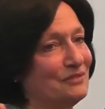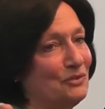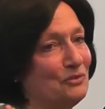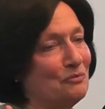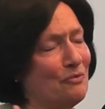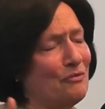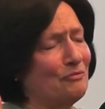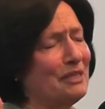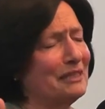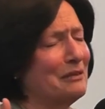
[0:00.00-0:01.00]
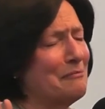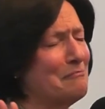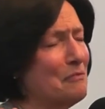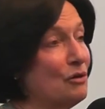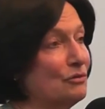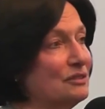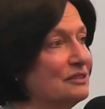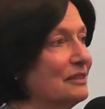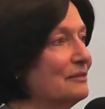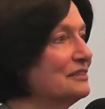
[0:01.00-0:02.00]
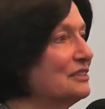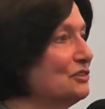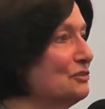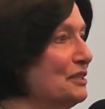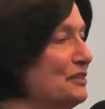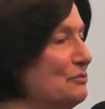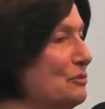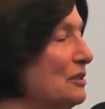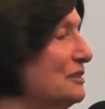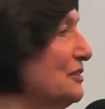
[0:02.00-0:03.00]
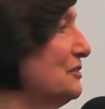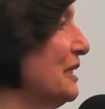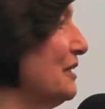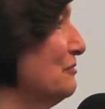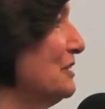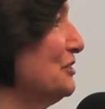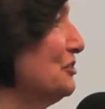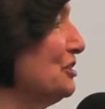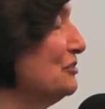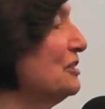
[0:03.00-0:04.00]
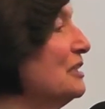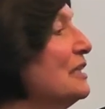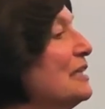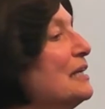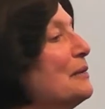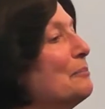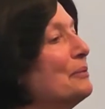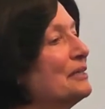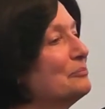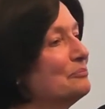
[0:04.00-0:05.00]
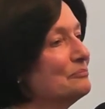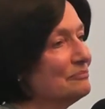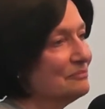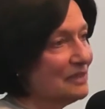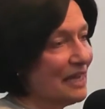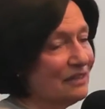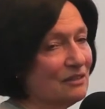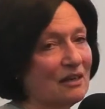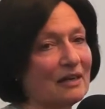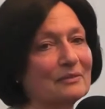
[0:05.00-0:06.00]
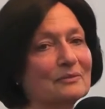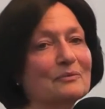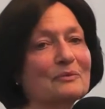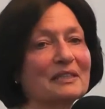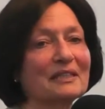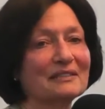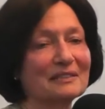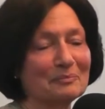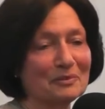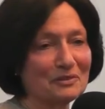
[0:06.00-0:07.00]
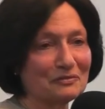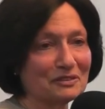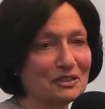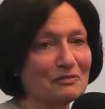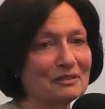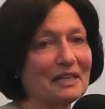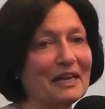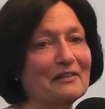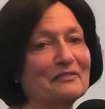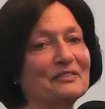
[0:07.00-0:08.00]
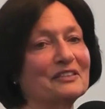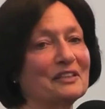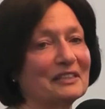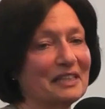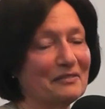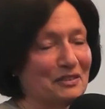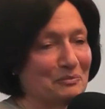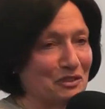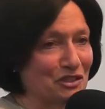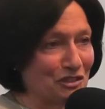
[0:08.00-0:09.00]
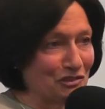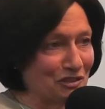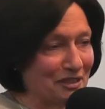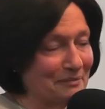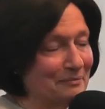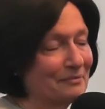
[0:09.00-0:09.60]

Two, three at the most. It's such a crazy world. You don't know how to raise your children. But thank God we had a beautiful Torah life and God gave us more children.